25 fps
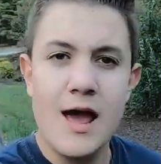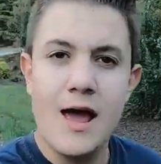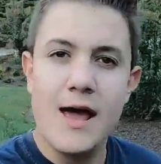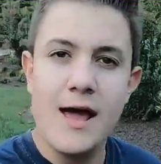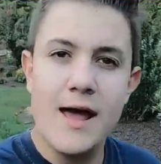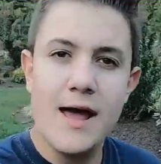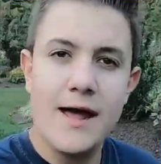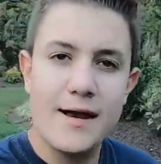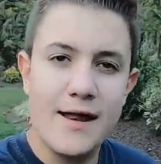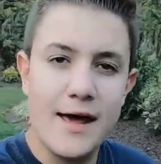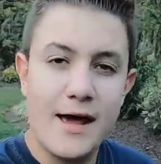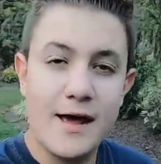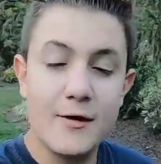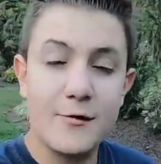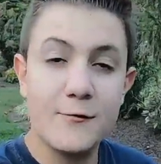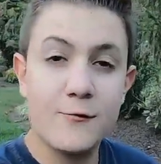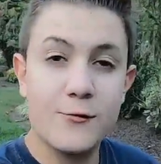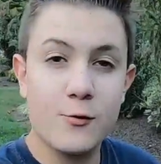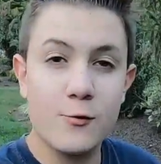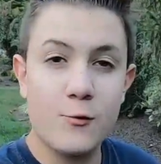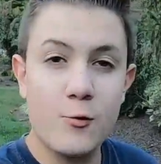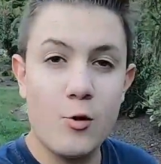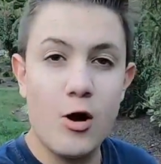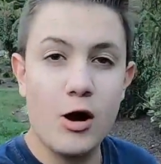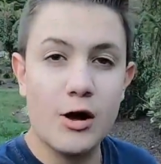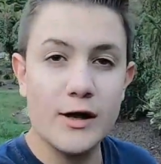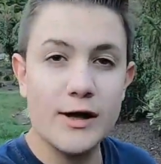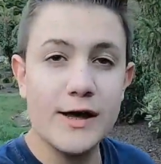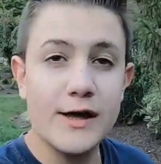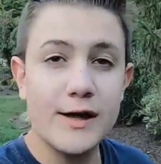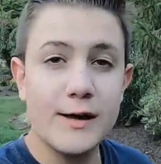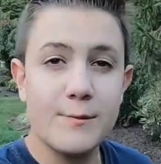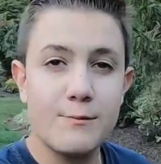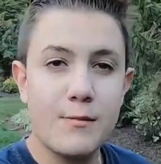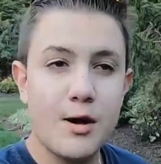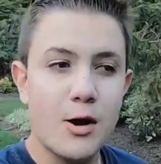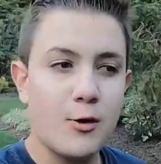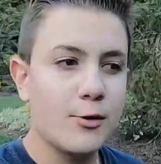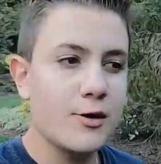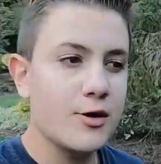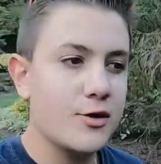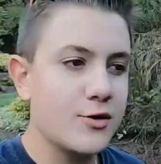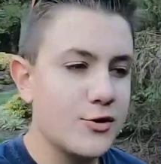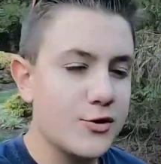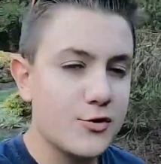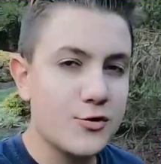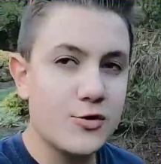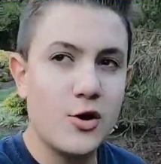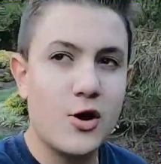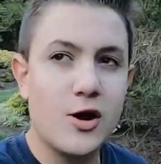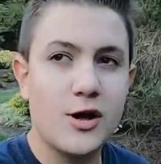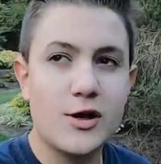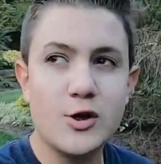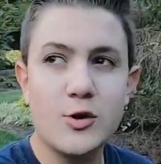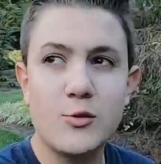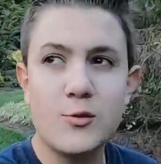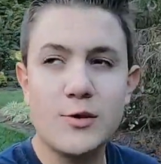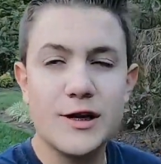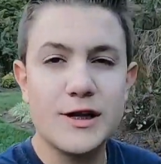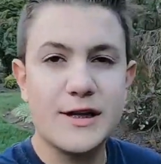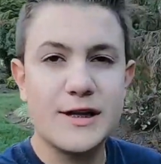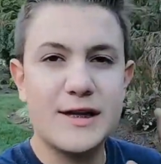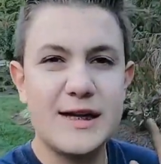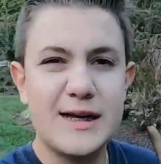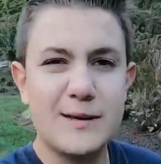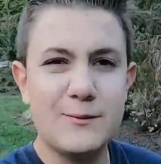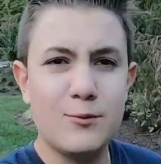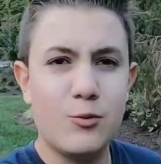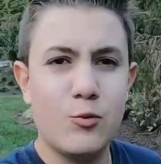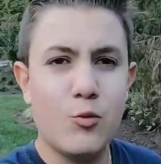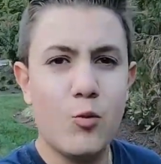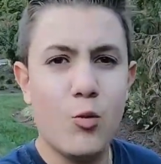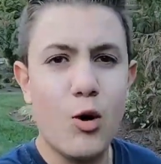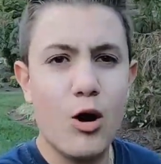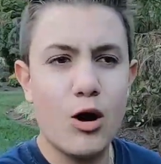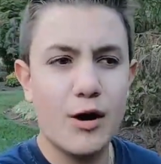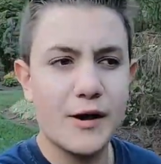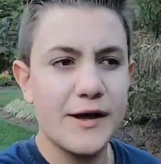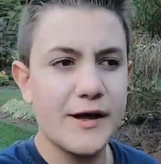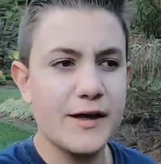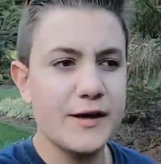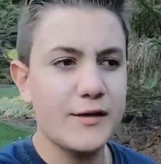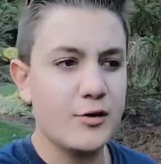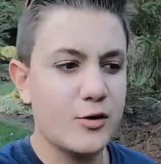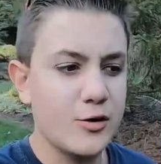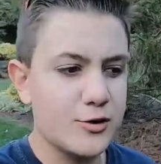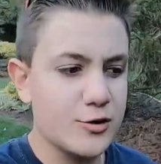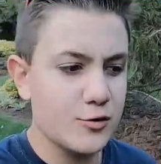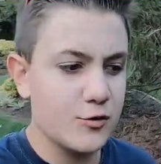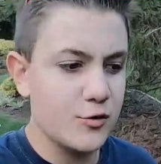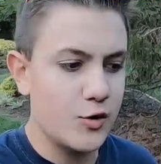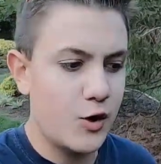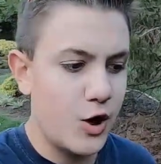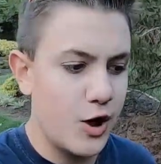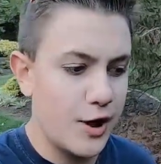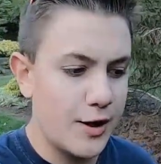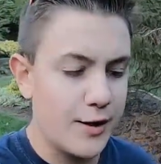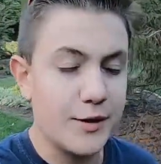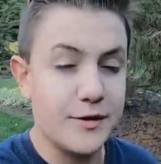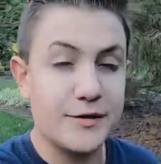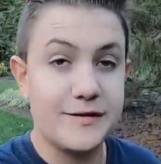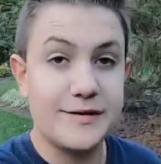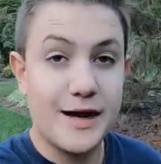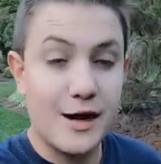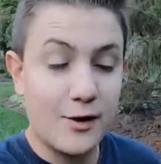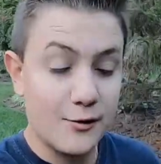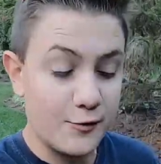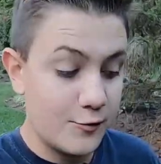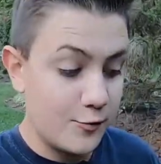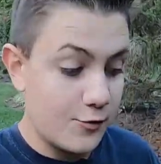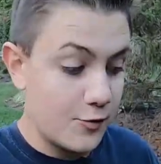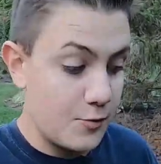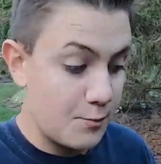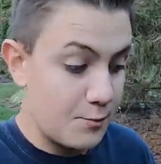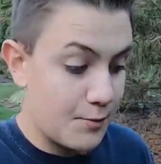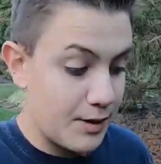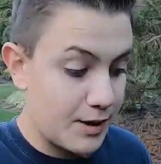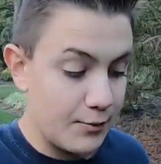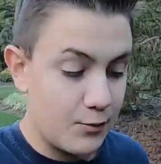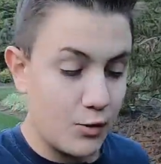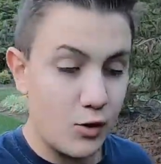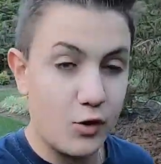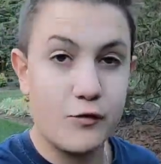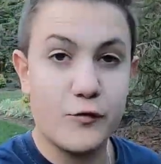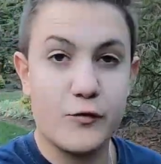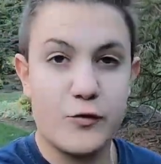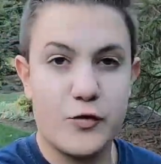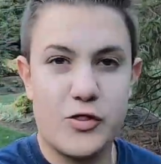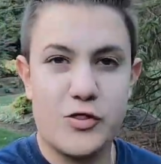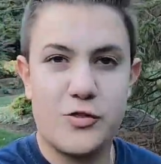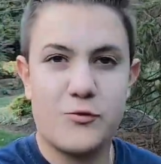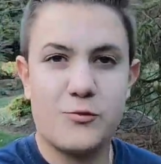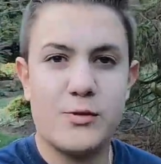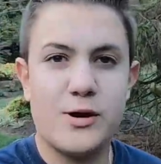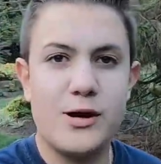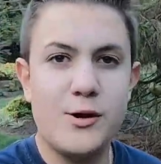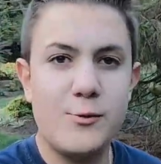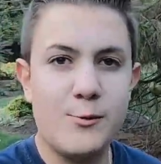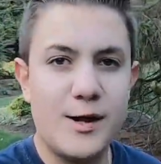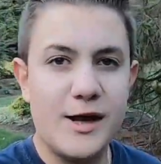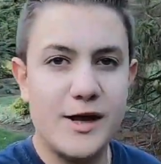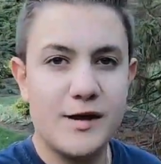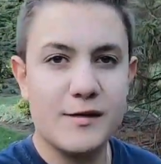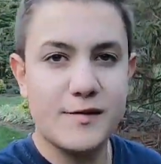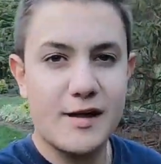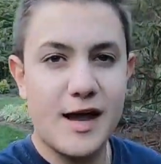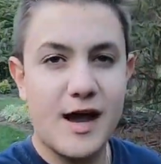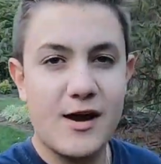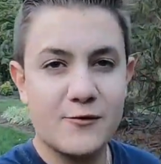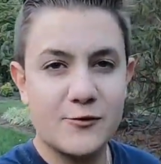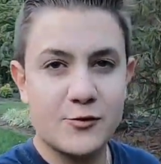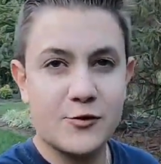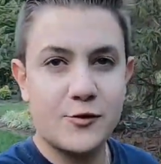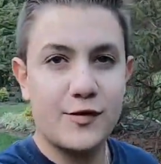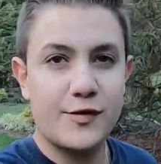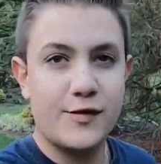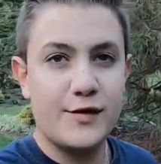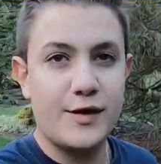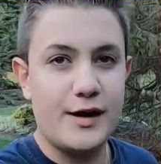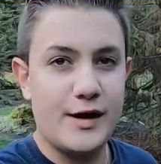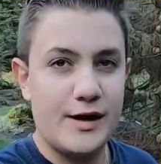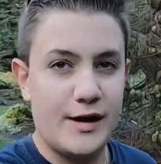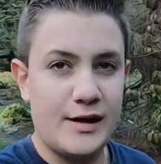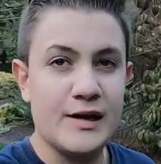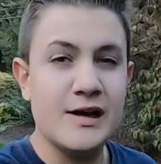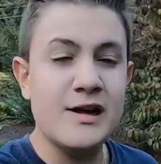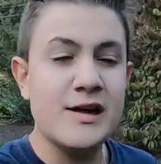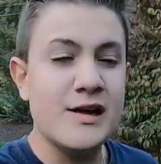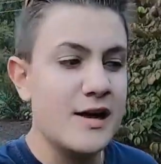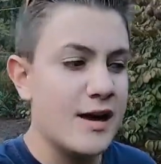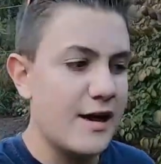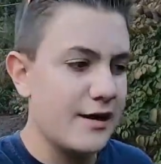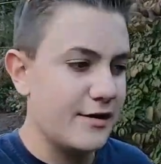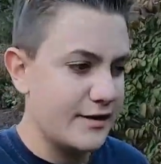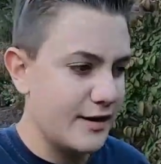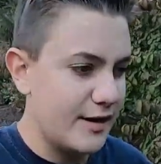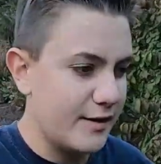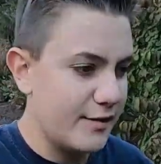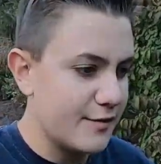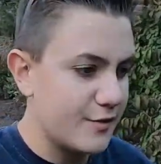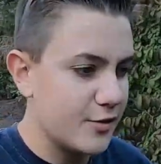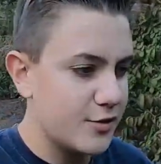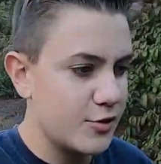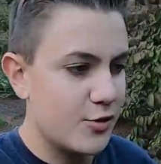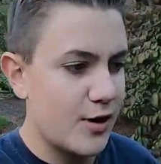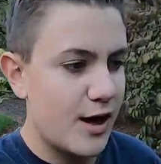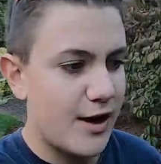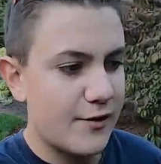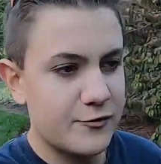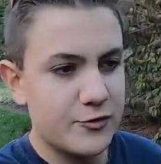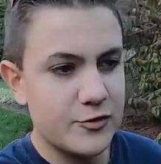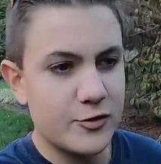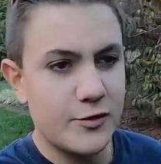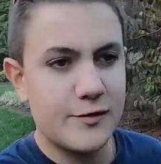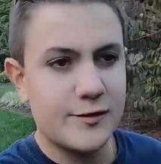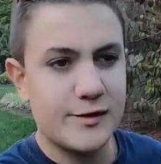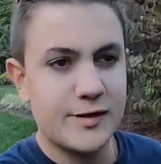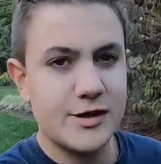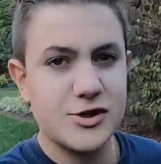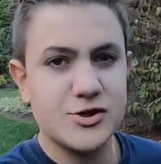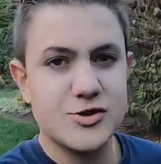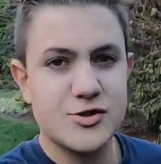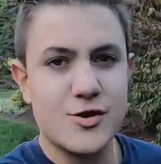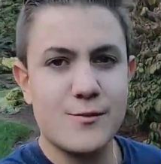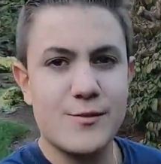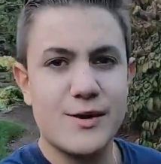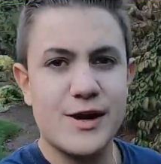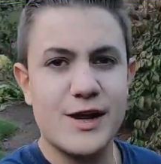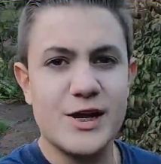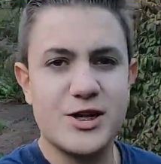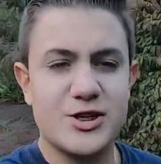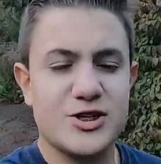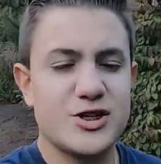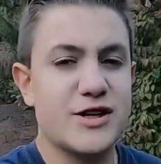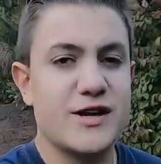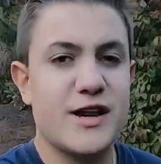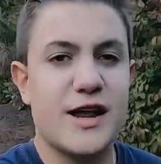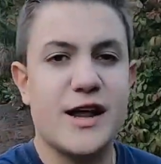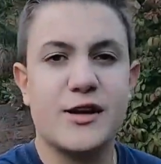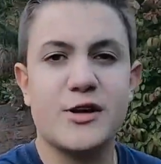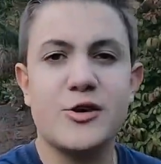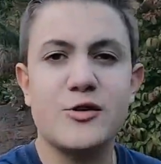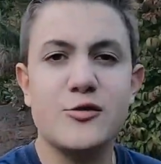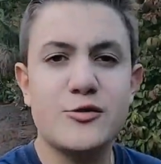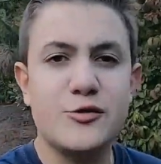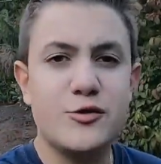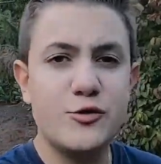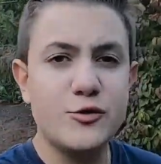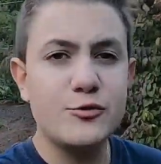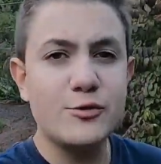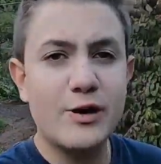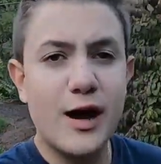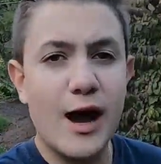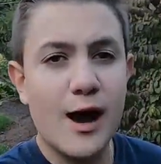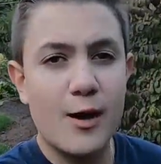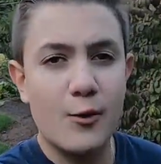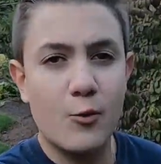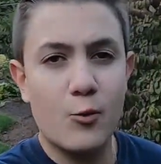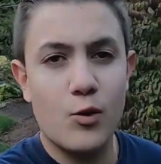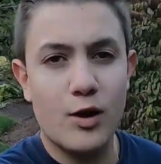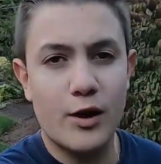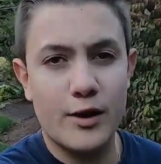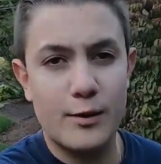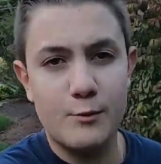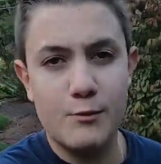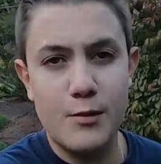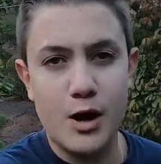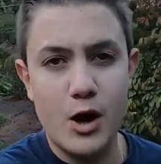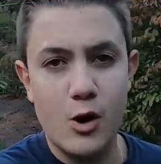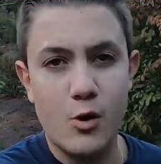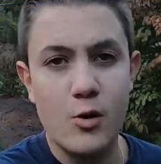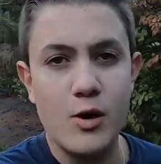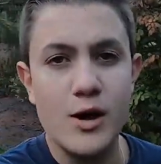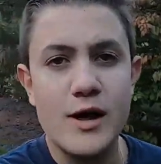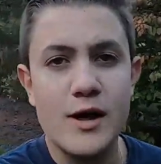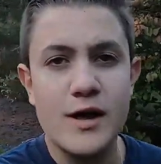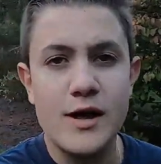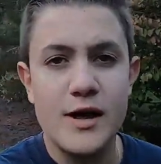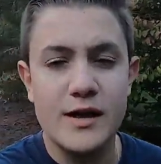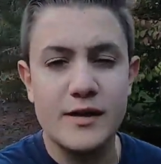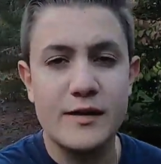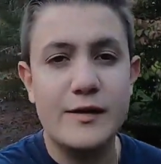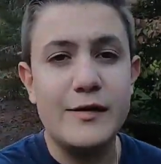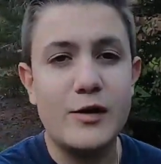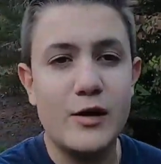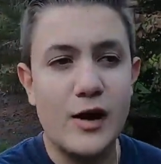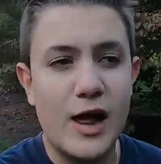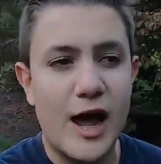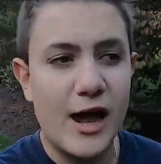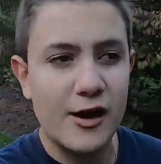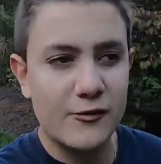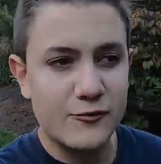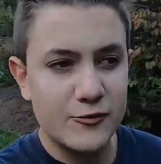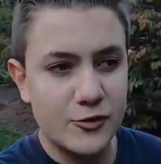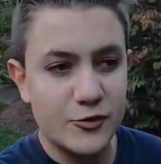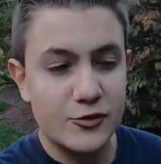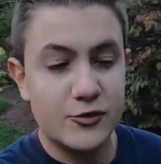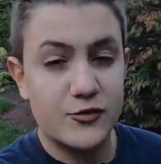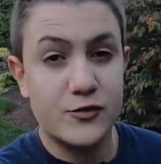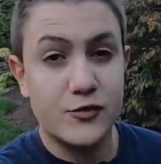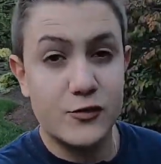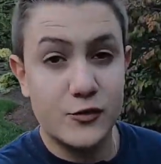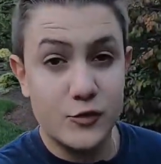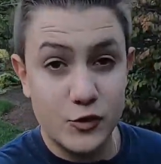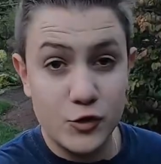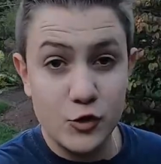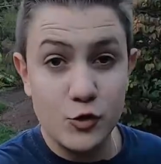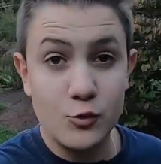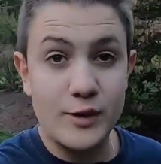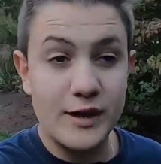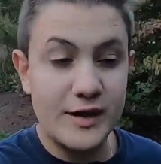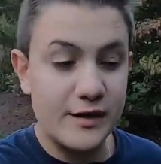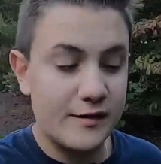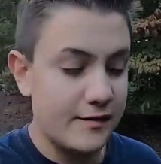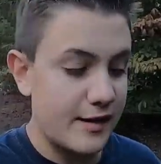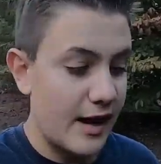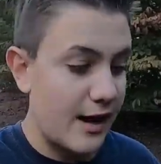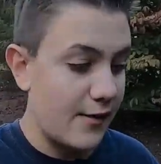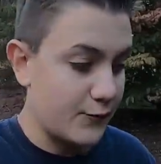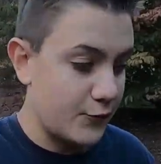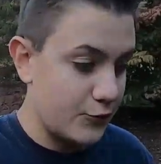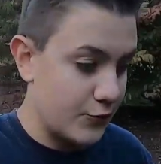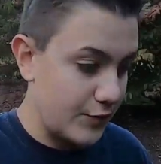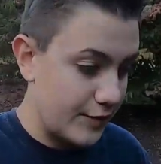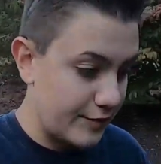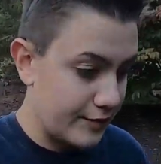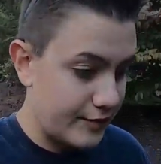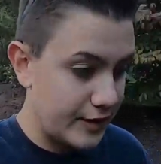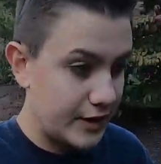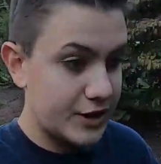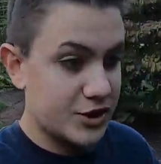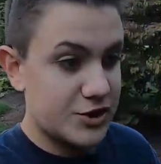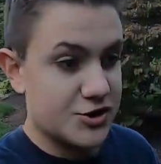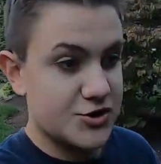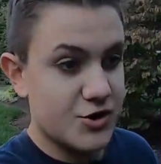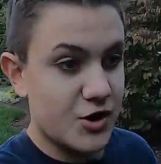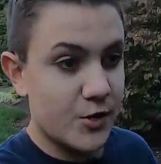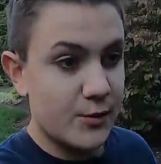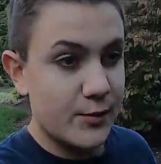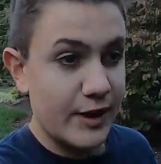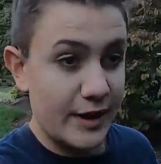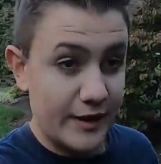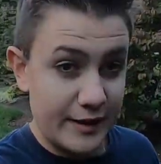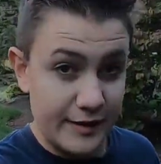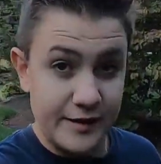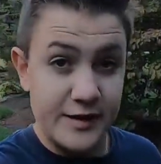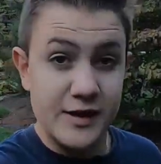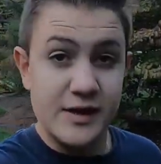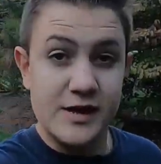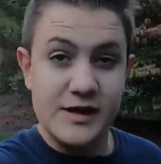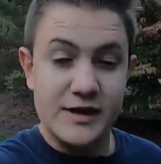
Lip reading: And as for walking and mowing on your lawn, you want to keep walking on your lawn down to a minimal for 3 weeks after seeding, at least till after you see germination, and you do not want to mow until after 2 weeks after the seed is germinated.